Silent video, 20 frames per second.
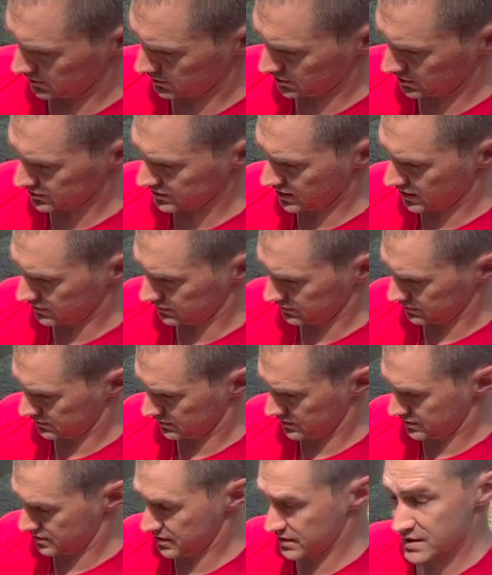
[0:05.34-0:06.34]
turns out
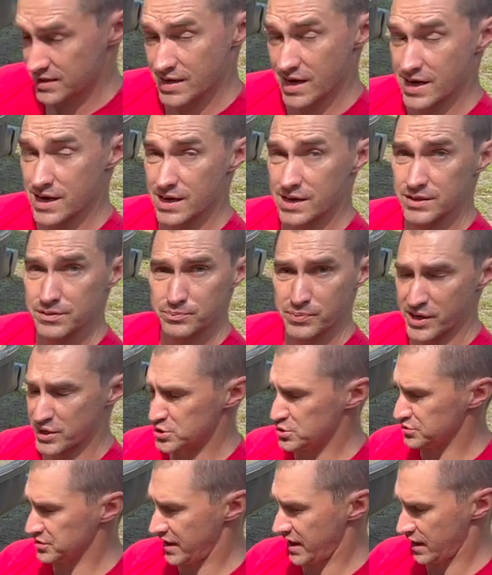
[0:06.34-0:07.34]
the uh, brake
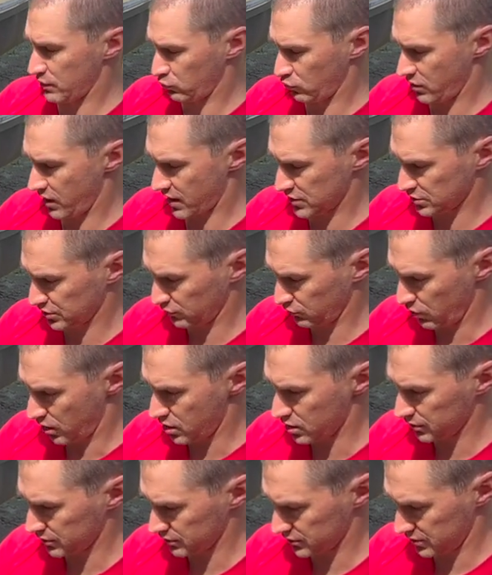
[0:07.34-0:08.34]
shoes I had were actually
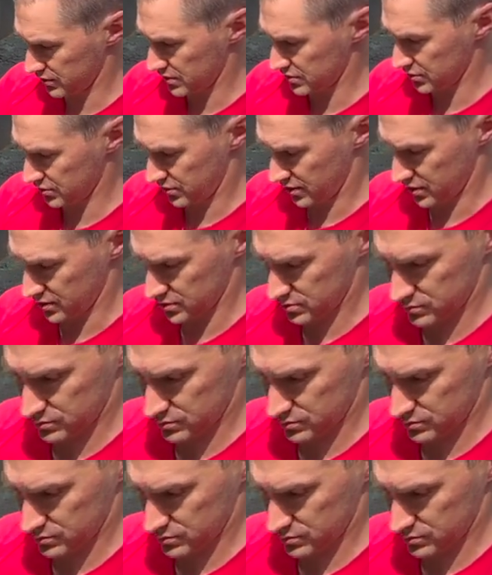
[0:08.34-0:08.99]
wrong. These are the